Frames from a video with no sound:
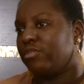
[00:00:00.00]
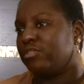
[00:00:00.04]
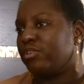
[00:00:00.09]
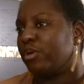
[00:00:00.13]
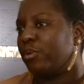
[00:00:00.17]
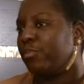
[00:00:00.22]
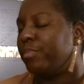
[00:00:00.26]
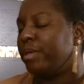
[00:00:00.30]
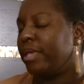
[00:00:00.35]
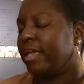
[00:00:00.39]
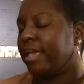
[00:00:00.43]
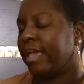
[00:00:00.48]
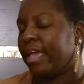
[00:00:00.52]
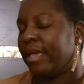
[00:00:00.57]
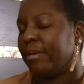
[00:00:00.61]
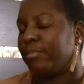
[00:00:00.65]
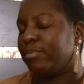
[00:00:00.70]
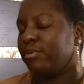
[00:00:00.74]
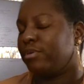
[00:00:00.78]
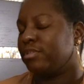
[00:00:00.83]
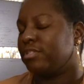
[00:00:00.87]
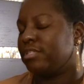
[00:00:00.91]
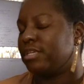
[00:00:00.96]
So being
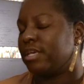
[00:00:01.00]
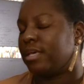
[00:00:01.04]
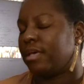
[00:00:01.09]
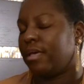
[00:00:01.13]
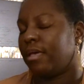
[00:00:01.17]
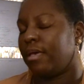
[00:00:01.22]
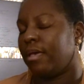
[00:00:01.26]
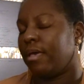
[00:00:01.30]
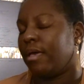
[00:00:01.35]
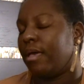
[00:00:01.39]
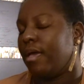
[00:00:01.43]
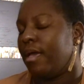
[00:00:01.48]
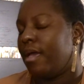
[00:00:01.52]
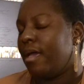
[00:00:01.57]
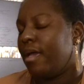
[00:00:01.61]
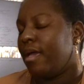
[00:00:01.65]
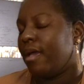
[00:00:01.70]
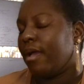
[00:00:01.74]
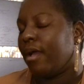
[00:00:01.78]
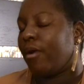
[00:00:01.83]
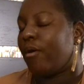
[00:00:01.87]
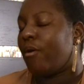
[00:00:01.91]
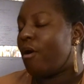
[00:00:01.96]
able to
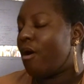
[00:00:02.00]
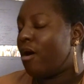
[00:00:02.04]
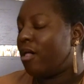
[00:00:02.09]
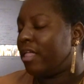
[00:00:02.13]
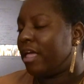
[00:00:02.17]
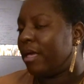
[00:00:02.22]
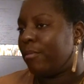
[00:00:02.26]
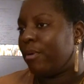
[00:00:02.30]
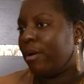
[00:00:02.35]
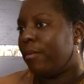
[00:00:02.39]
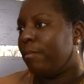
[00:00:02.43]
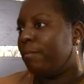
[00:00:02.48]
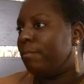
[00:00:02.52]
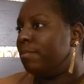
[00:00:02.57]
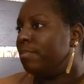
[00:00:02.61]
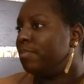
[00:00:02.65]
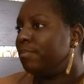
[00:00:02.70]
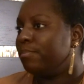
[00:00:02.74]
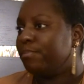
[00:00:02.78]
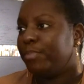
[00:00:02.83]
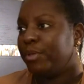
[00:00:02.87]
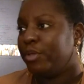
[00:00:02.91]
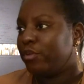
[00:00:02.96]
call him a
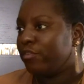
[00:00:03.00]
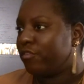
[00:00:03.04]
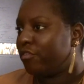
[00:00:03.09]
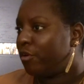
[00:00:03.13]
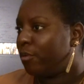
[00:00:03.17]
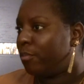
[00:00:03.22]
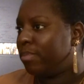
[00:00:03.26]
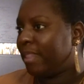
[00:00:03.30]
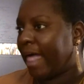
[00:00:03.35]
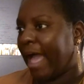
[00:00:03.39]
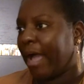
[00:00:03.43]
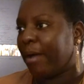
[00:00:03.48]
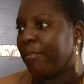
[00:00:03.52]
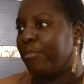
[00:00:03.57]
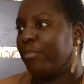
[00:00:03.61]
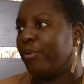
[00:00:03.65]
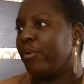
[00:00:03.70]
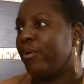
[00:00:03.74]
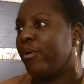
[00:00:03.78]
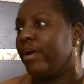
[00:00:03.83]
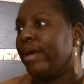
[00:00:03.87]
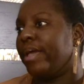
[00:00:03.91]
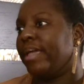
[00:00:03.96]
beautiful black
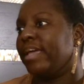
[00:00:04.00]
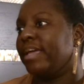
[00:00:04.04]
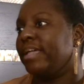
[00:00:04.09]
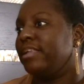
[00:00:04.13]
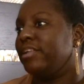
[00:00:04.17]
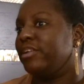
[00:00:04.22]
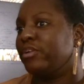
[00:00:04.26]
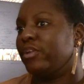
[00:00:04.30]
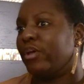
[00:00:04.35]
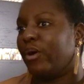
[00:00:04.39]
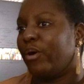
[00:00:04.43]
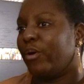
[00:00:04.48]
boy and,